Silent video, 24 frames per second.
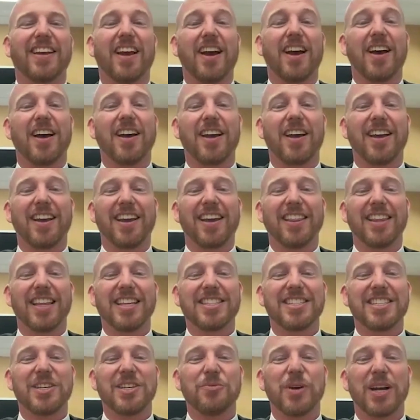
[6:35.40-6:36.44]
And
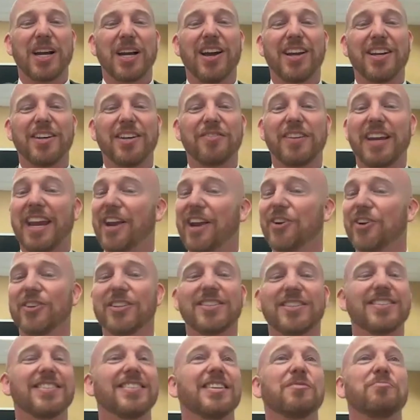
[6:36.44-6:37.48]
let's see what kind of
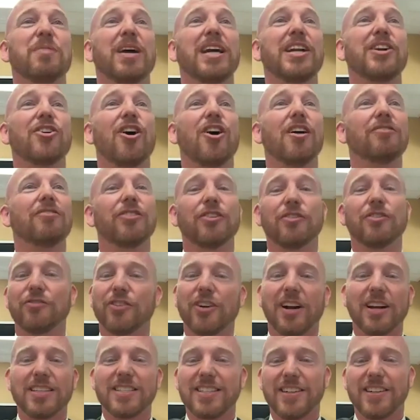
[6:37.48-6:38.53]
carrots it might offer
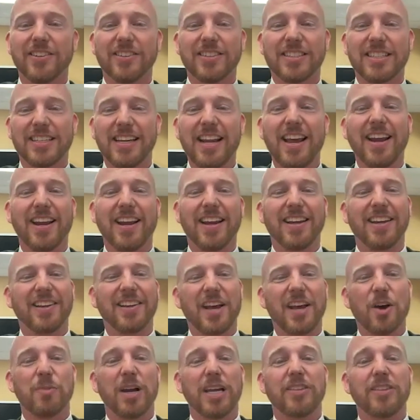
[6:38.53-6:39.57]
for us here today.
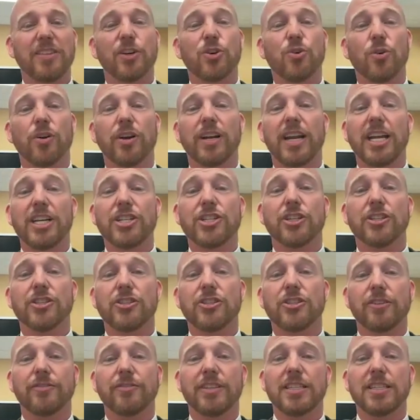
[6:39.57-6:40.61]
How might the coronation
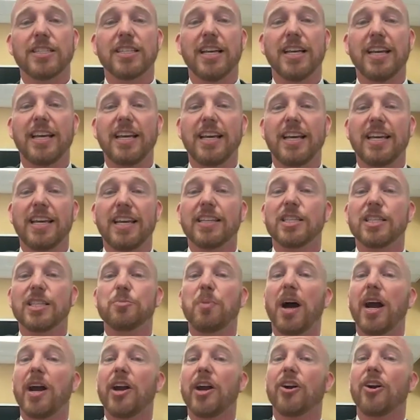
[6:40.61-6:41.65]
service
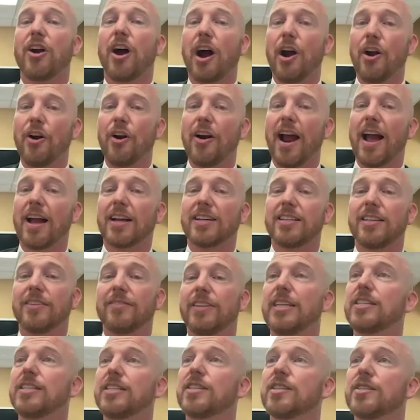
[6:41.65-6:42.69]
inspire our
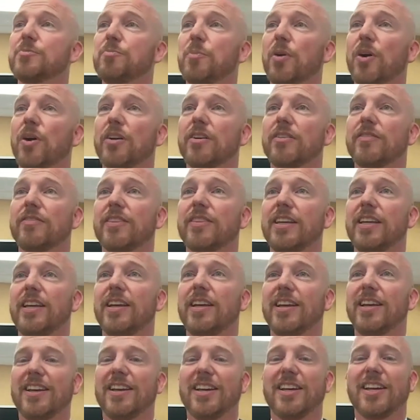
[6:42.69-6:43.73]
activities as part of the